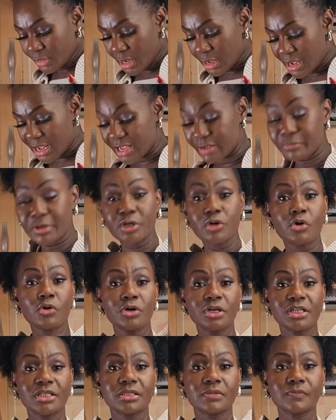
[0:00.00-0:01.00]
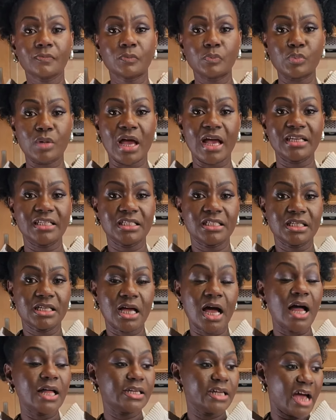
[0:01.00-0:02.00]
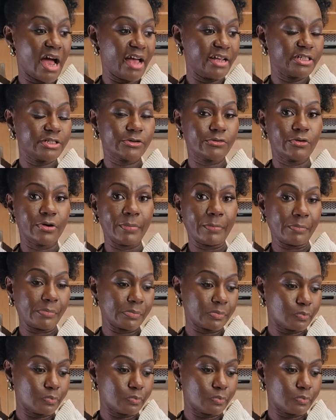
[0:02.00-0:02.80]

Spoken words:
I am annoyed I didn't add the ice cream.